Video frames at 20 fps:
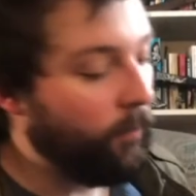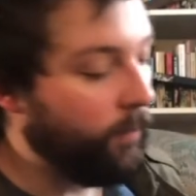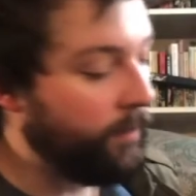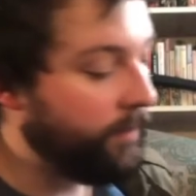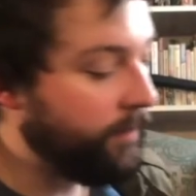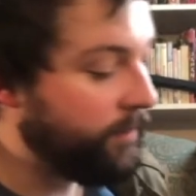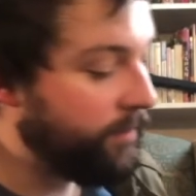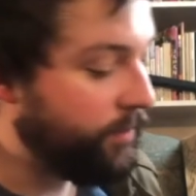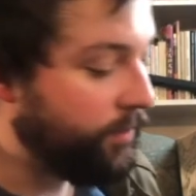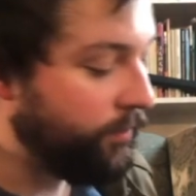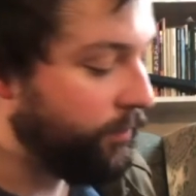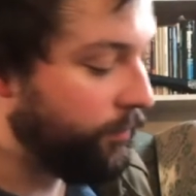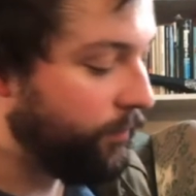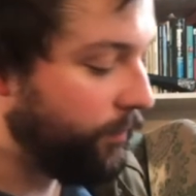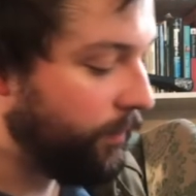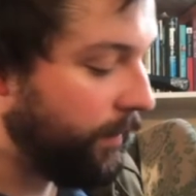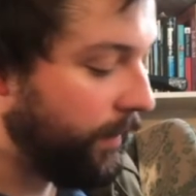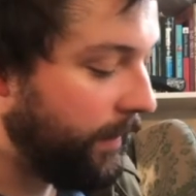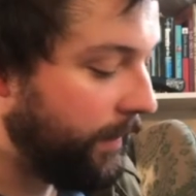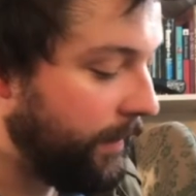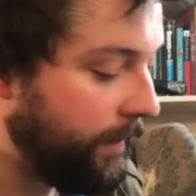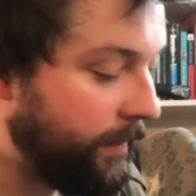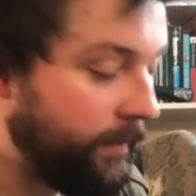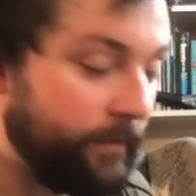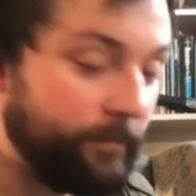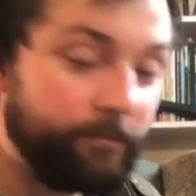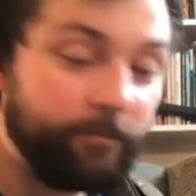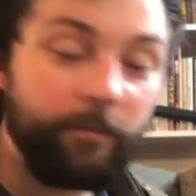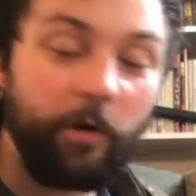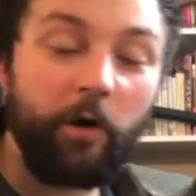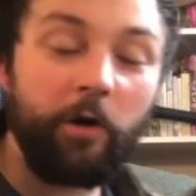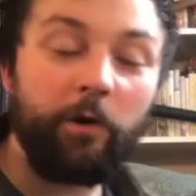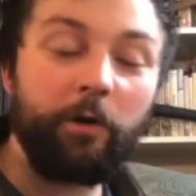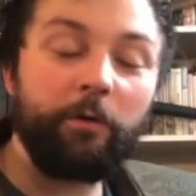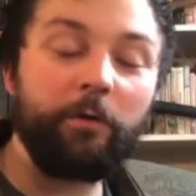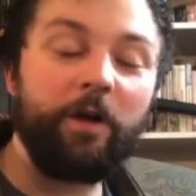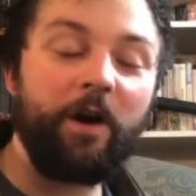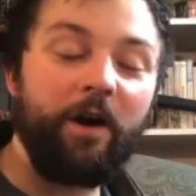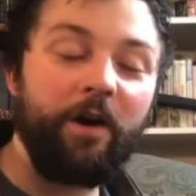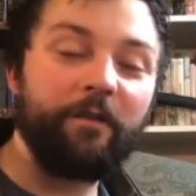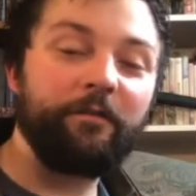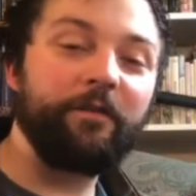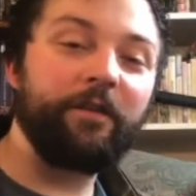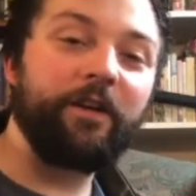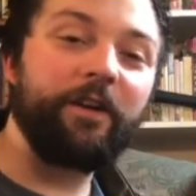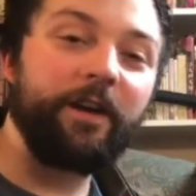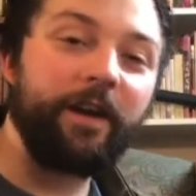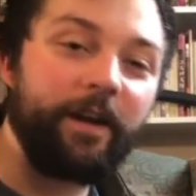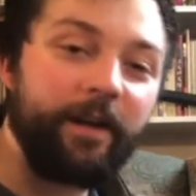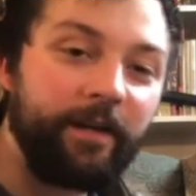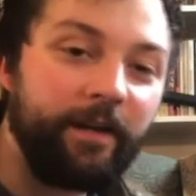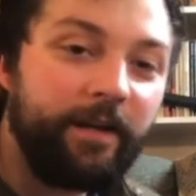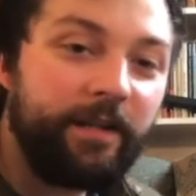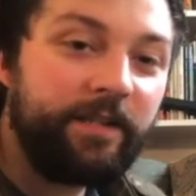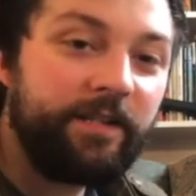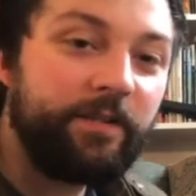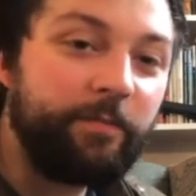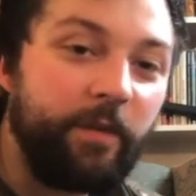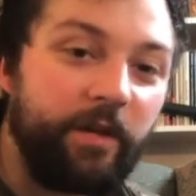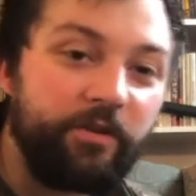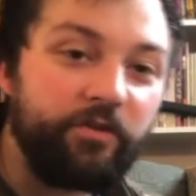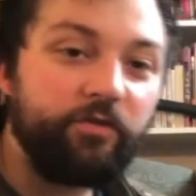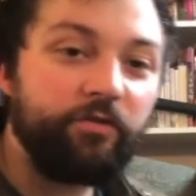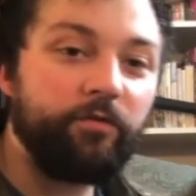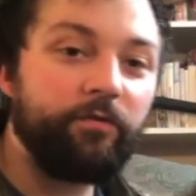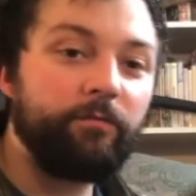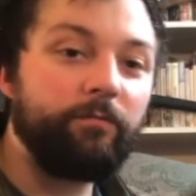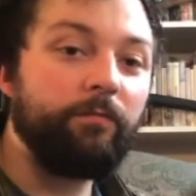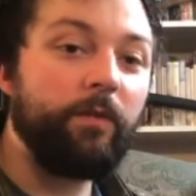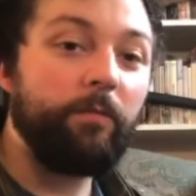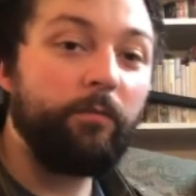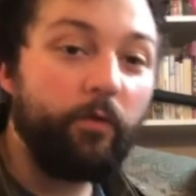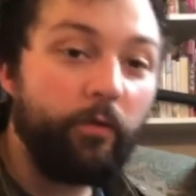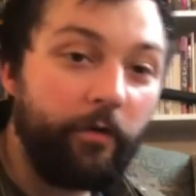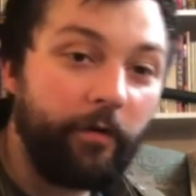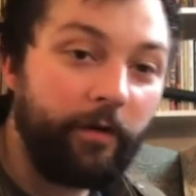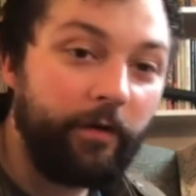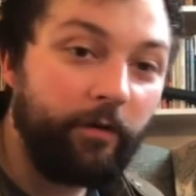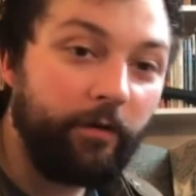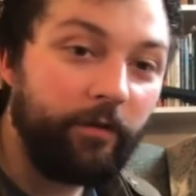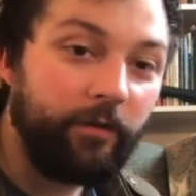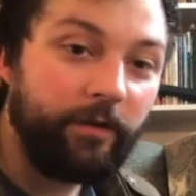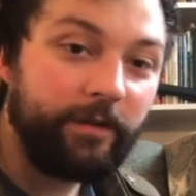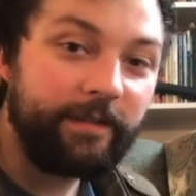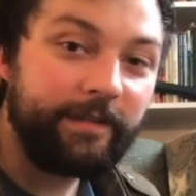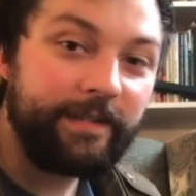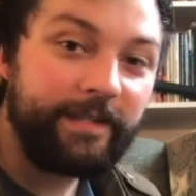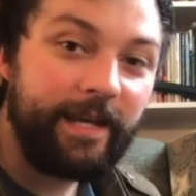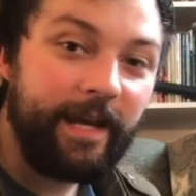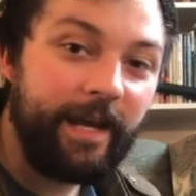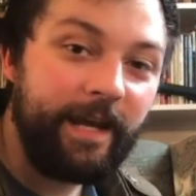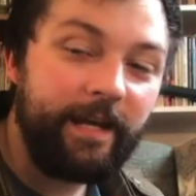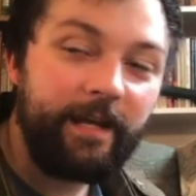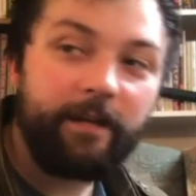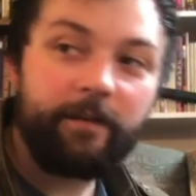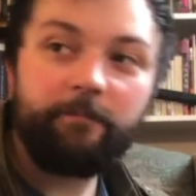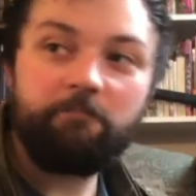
wanted to all offer a special Memorial Day